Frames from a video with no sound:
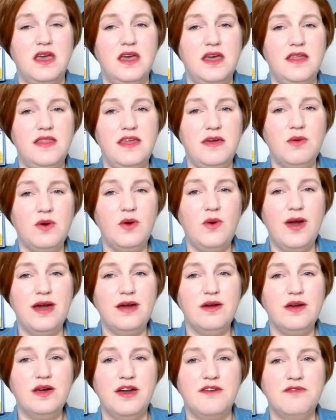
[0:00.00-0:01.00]
They
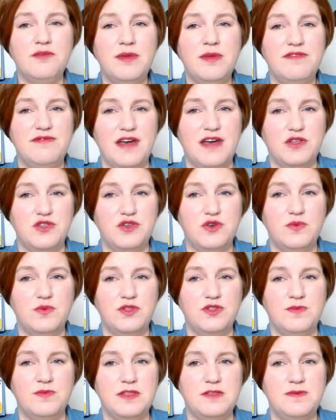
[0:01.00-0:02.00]
require a government voucher
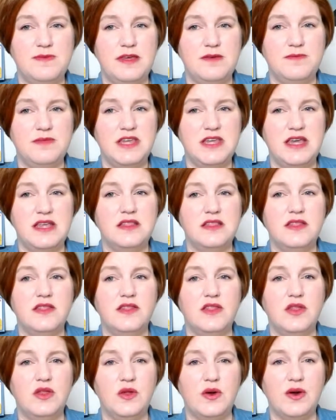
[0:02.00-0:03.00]
which must be obtained
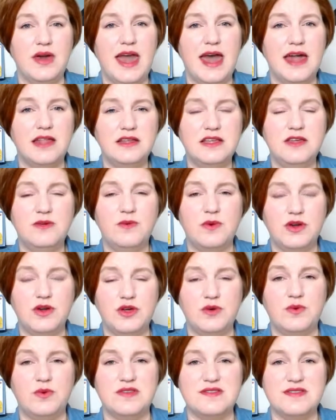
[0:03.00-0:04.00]
in the locality where
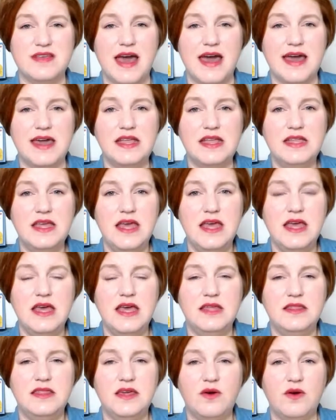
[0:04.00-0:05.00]
you reside.
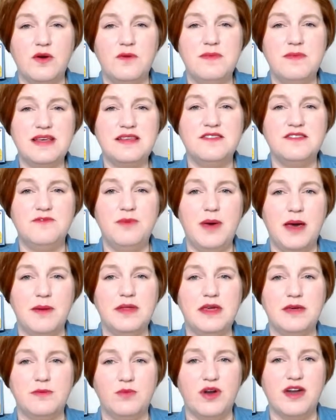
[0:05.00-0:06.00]
There are a mix of
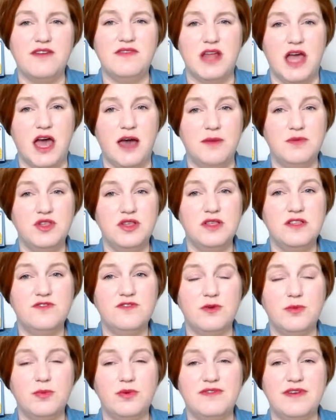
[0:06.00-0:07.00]
public and private options
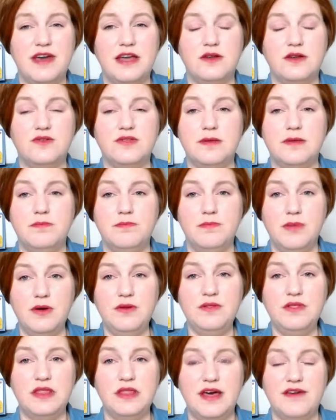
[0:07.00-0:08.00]
for providers at
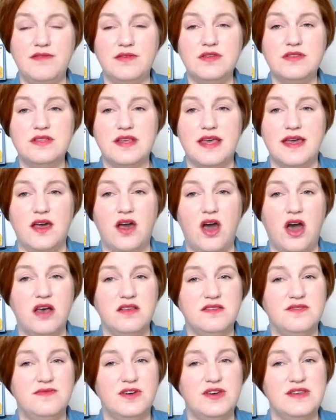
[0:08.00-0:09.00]
both levels, and
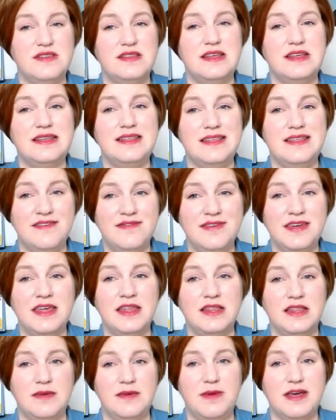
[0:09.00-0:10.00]
costs vary
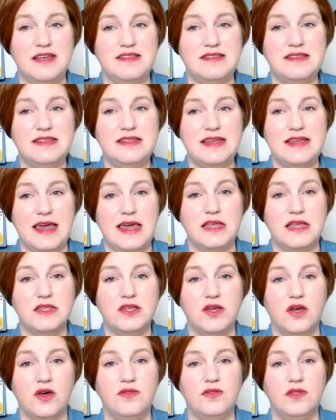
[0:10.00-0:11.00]
significantly by
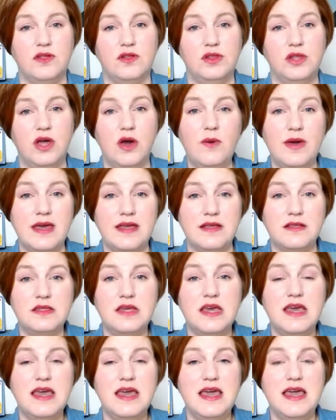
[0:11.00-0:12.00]
state. On the low end,
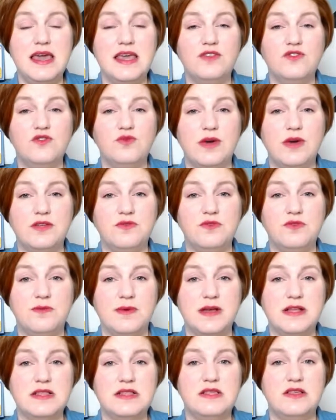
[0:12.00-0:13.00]
in direct
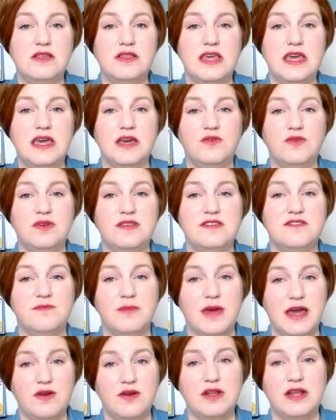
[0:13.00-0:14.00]
response to the increase of
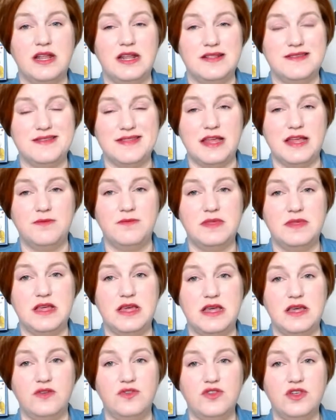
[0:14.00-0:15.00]
migrant and
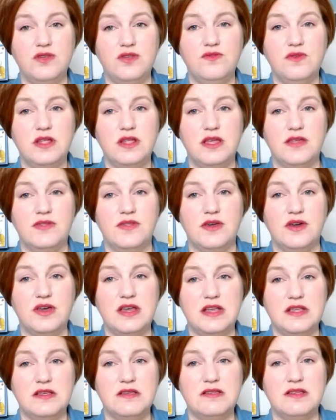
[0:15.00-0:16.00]
asylum-seeking children in their
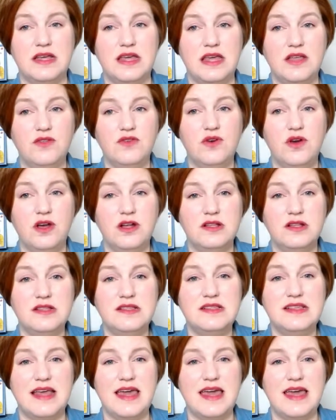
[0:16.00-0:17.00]
kitas and
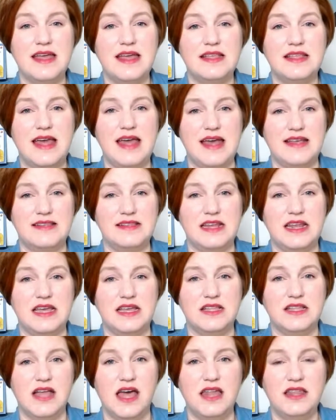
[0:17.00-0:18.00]
kindergartens, and as an
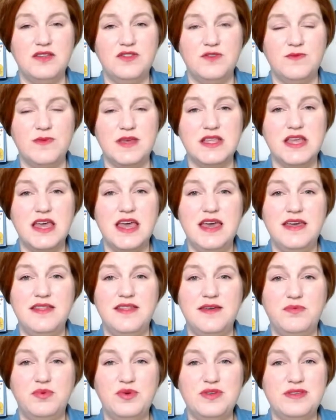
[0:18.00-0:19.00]
acknowledgement
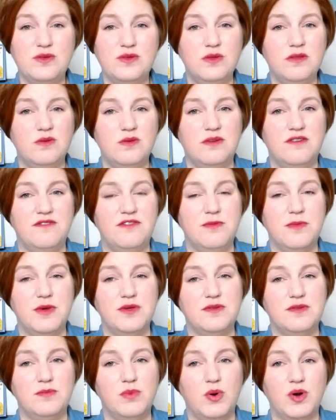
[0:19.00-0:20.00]
that preschool is one of the
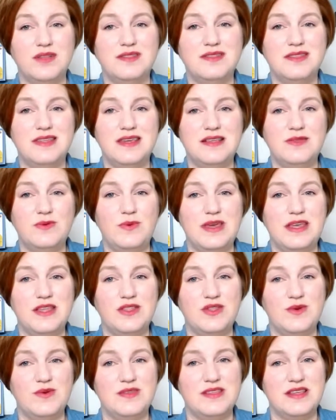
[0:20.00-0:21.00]
most important things we can
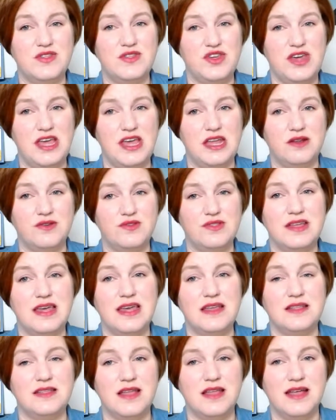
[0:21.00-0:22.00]
do as educators to
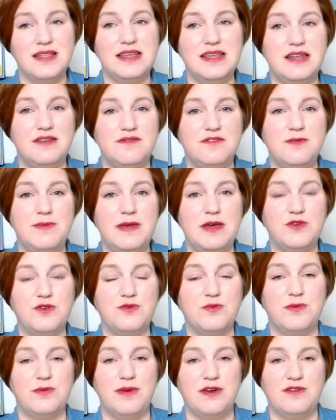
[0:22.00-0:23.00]
get non-native speakers
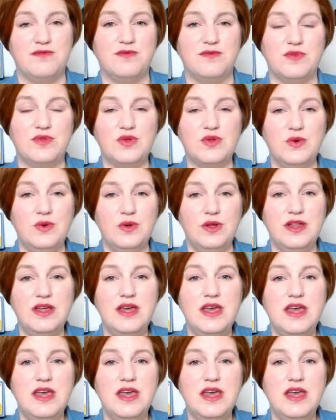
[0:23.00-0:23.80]
prepared for school,